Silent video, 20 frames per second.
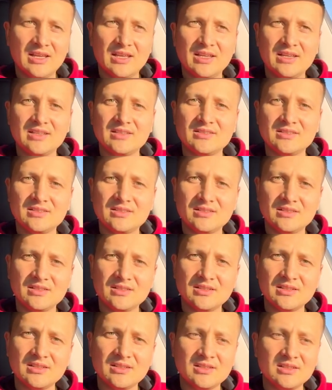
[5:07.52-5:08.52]
and
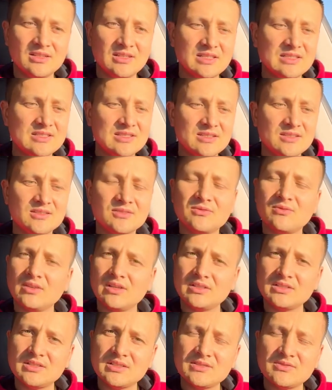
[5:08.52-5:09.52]
it
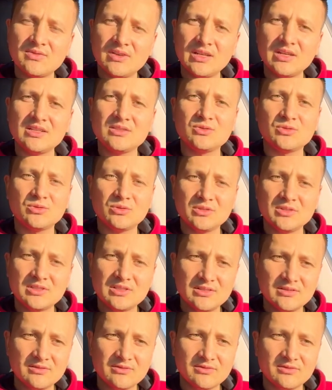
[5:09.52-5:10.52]
is very
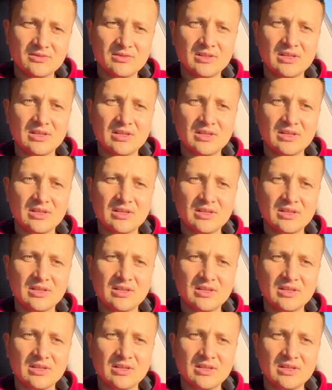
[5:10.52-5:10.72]
intuitive,